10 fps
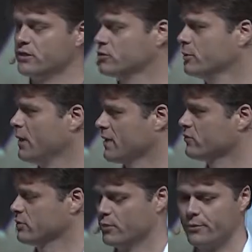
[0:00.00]
into the
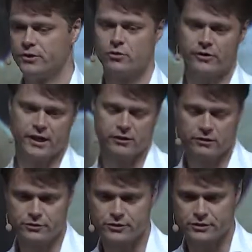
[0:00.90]
platform when we draw that
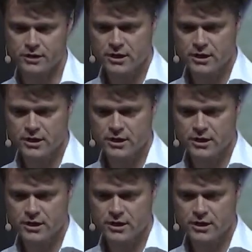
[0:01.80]
conclusion.